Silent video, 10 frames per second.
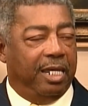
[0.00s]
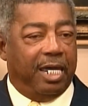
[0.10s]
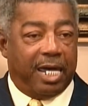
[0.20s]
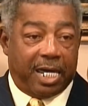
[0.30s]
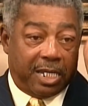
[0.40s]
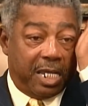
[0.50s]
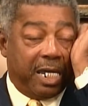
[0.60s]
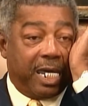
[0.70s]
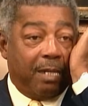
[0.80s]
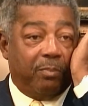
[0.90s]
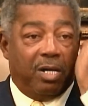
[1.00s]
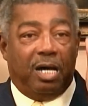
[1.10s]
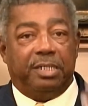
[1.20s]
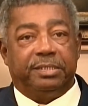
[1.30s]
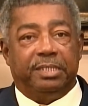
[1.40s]
And he kept
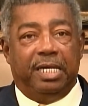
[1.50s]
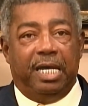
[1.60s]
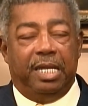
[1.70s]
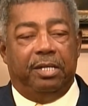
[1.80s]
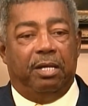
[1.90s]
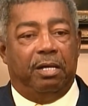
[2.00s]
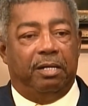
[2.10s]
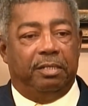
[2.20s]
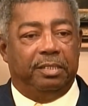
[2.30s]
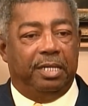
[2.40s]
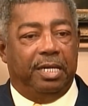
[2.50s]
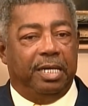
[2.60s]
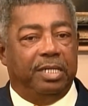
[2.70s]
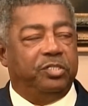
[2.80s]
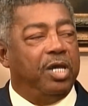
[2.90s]
us
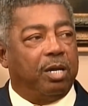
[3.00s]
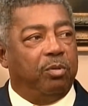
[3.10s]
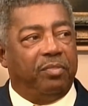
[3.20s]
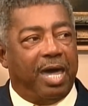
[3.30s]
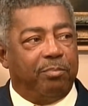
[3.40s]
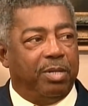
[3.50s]
in check with that,